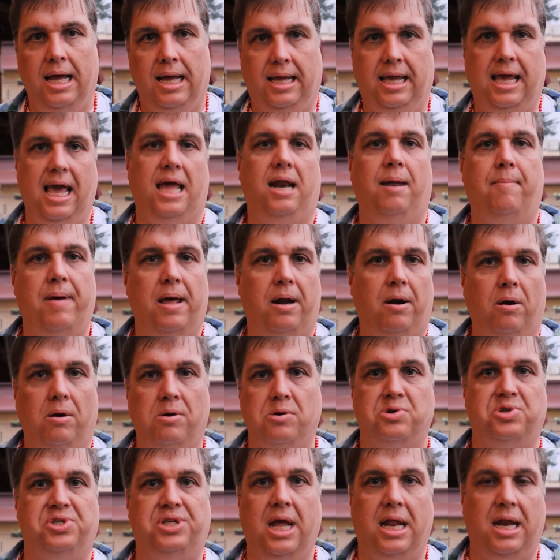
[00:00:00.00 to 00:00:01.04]
get a better
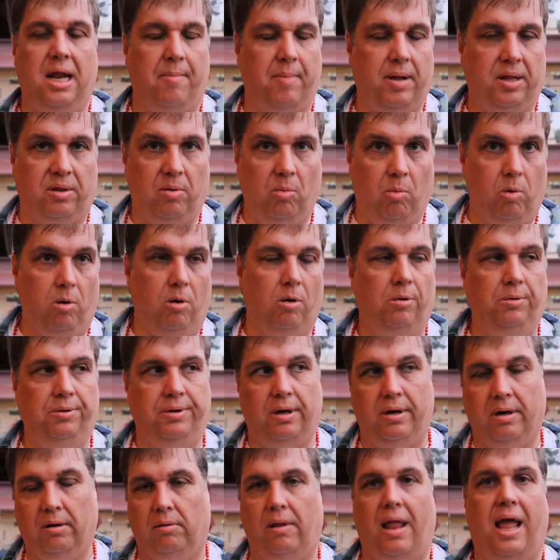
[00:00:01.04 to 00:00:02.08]
understanding about the world
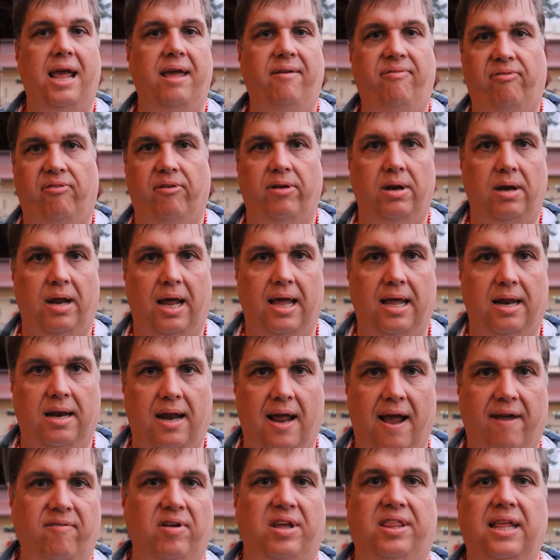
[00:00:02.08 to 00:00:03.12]
and life and, and
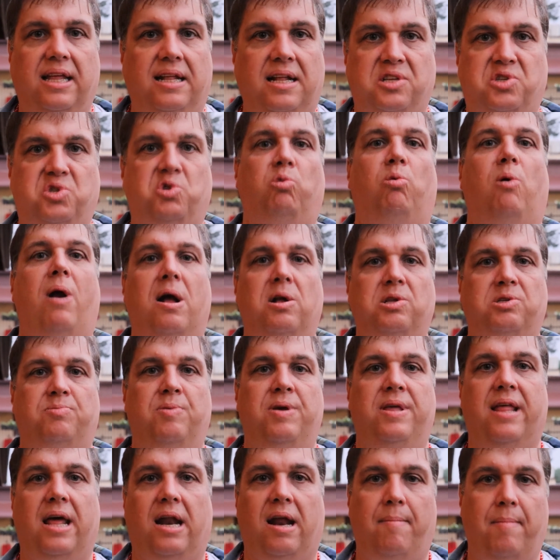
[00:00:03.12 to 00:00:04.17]
everything that surrounds
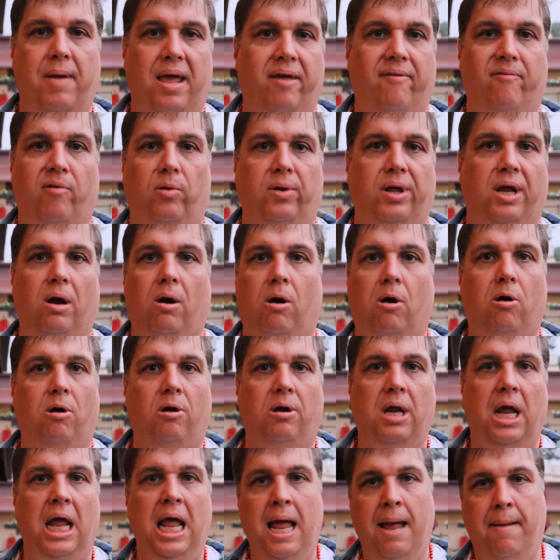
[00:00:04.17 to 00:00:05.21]
me that I may have only
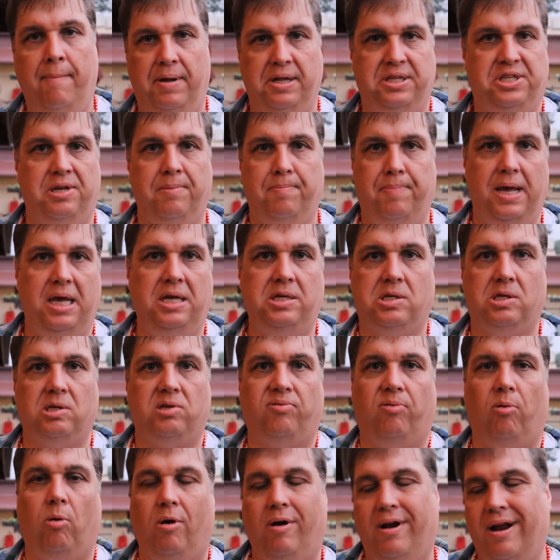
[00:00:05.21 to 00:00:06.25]
heard bits and pieces
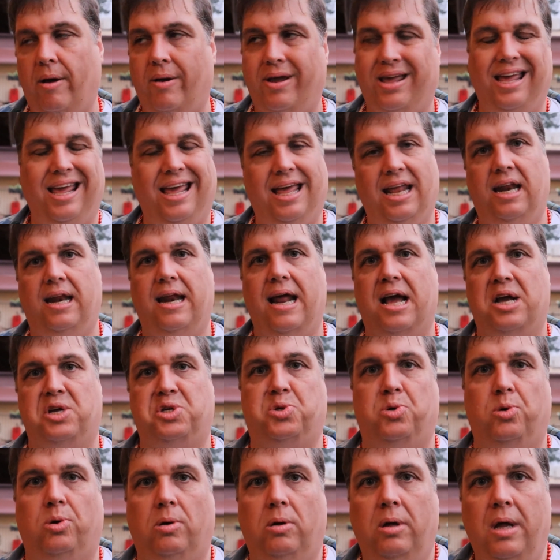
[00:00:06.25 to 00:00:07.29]
for, and now I can get an
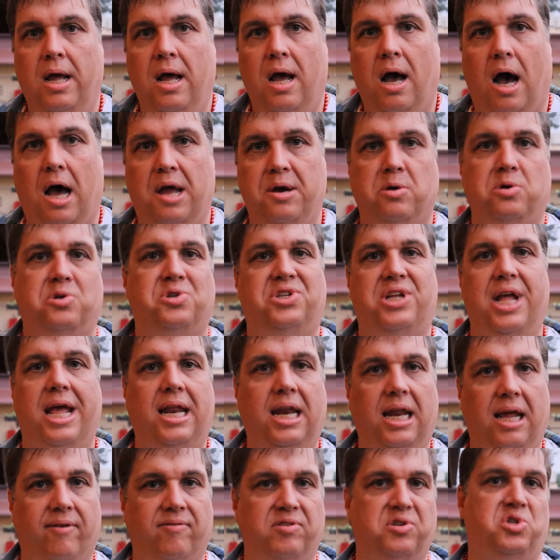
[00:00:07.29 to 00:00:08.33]
actual
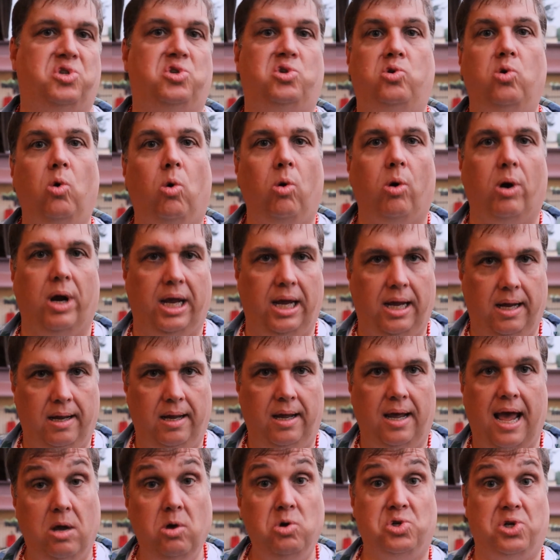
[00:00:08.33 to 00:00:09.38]
understanding of a story.
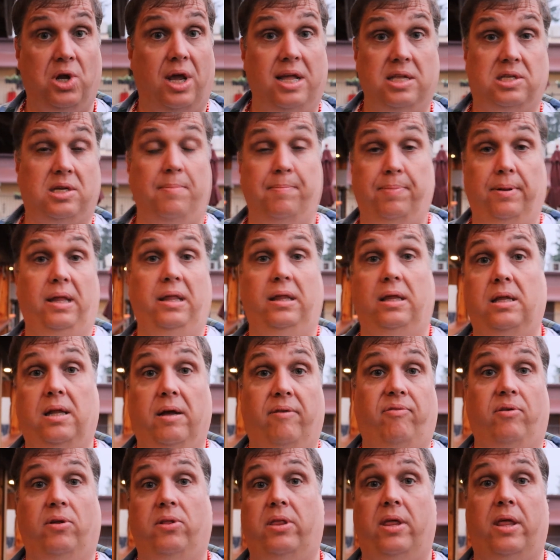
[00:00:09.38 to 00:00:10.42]
Usually it's completely
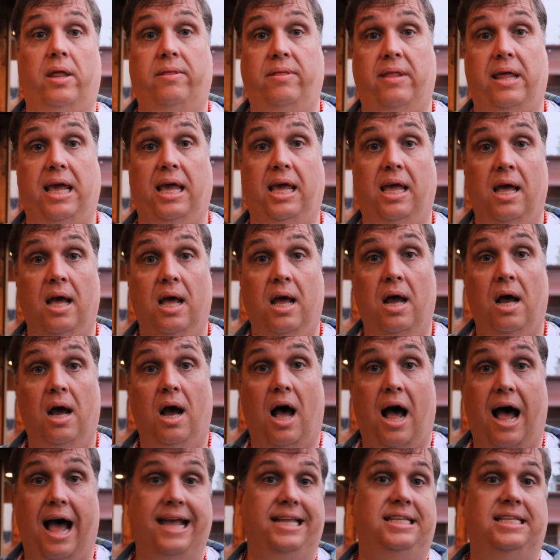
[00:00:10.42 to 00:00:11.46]
different than the
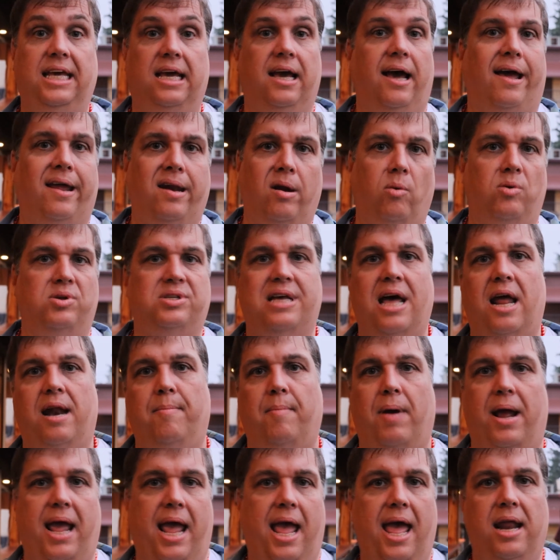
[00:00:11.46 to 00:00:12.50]
idea I'd always had
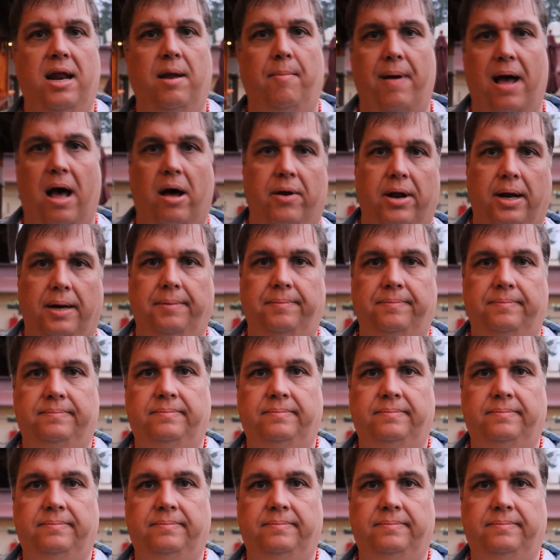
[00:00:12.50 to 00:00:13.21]
in my head about it.